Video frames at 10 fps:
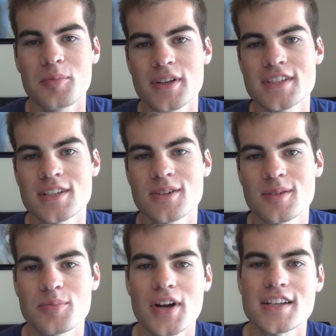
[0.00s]
police and
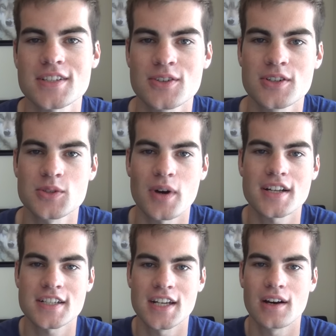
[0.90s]
prosecutors
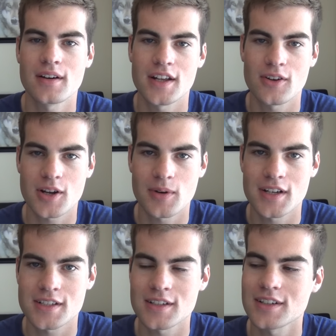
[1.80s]
watching now, I know you're
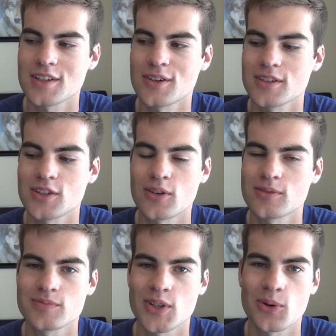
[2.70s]
watching, don't,
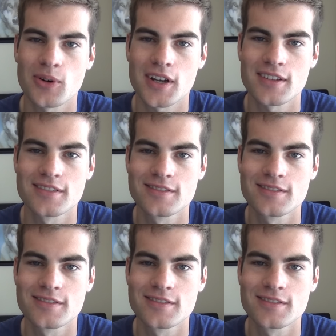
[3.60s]
don't, don't worry.